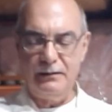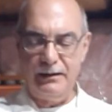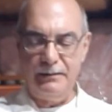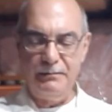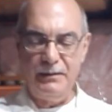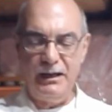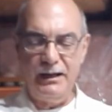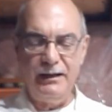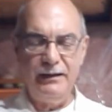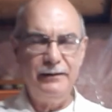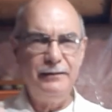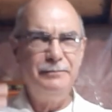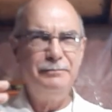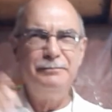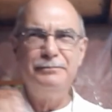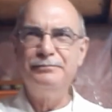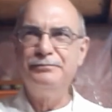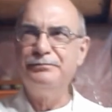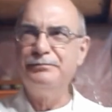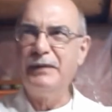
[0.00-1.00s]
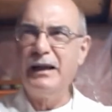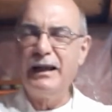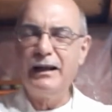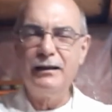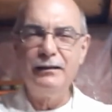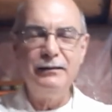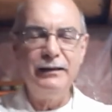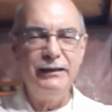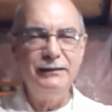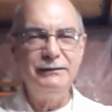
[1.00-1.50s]
made
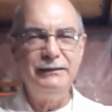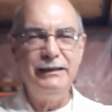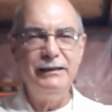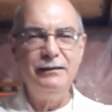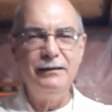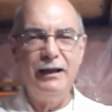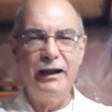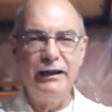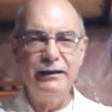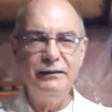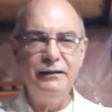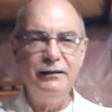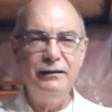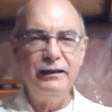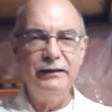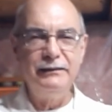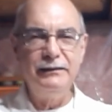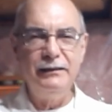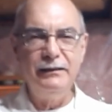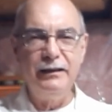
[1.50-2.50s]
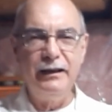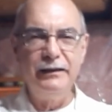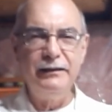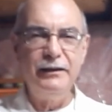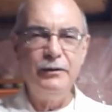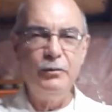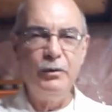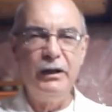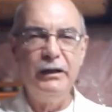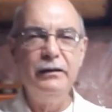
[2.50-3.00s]
back in
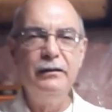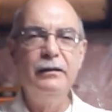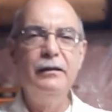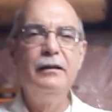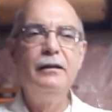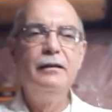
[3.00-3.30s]
1991